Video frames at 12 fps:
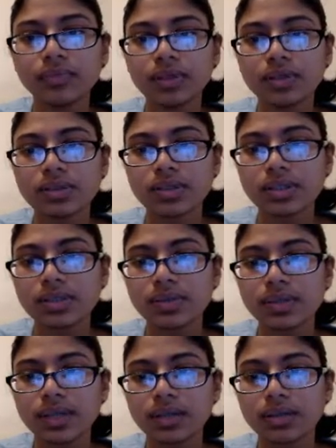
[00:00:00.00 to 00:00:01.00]
So let's see what
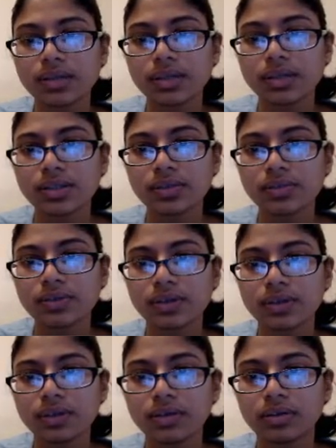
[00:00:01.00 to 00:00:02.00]
that looks like so far.
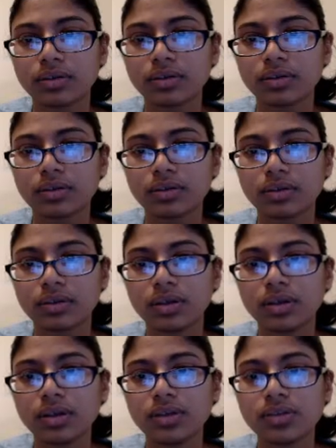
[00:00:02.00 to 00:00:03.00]

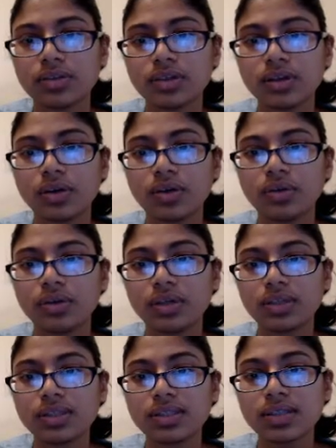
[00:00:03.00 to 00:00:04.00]
So this
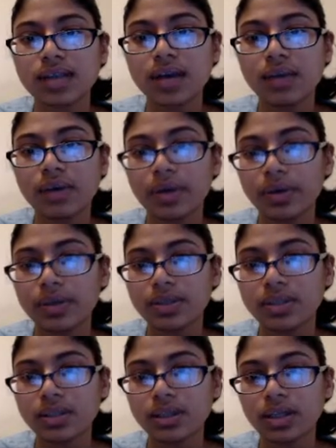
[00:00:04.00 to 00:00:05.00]
is not what I want it to
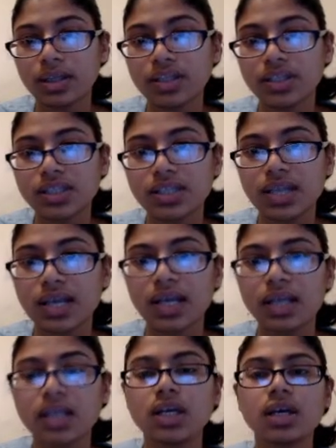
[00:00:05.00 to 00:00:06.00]
look like just yet.
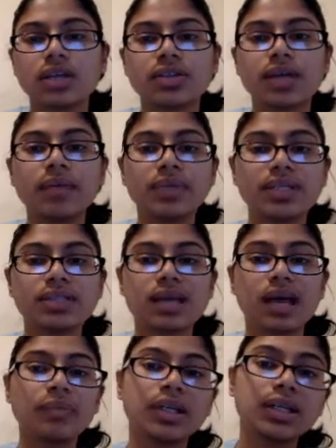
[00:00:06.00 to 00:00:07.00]
So that means
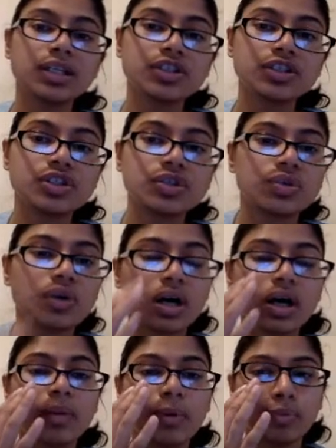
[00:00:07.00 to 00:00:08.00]
I'm going to need to do a
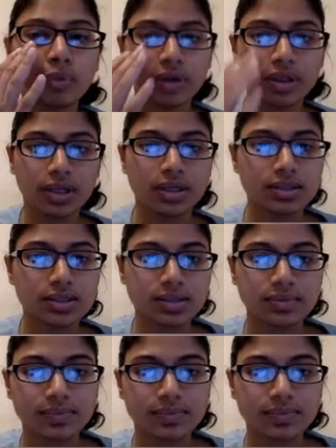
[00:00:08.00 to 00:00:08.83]
couple more things.